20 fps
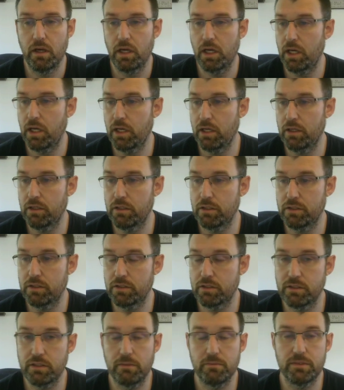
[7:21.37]
And
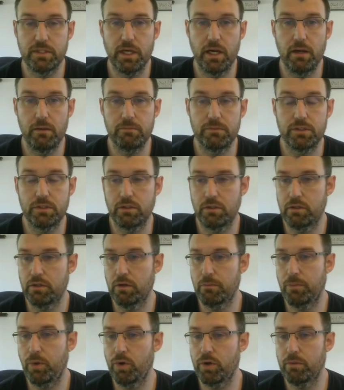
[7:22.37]
sometimes
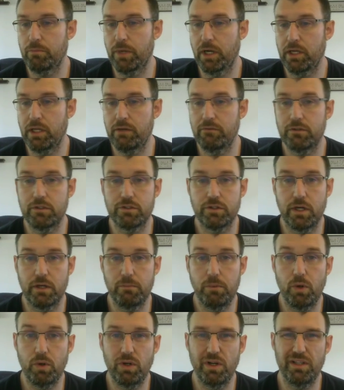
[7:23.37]
your opponent might even try to
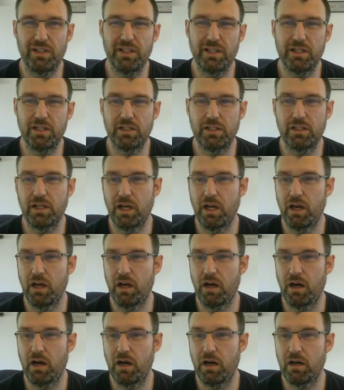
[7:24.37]
pull a little
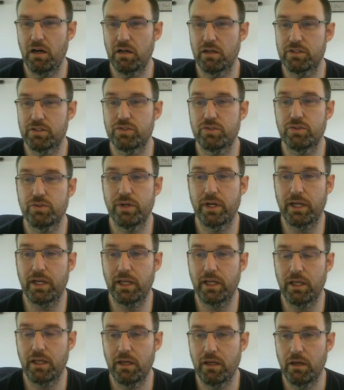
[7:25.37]
trick.
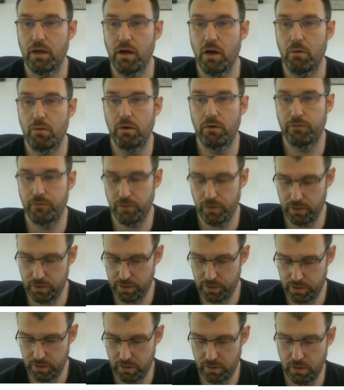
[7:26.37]
Well,
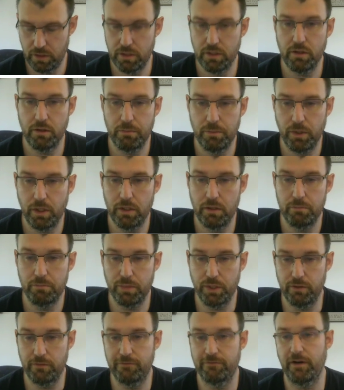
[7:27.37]
first they'll play
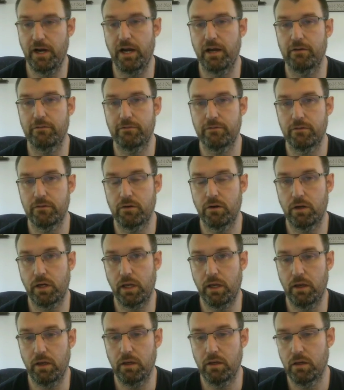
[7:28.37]
b5,
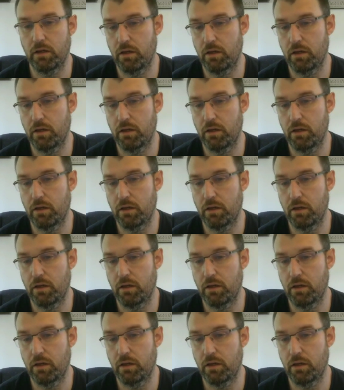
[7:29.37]
okay?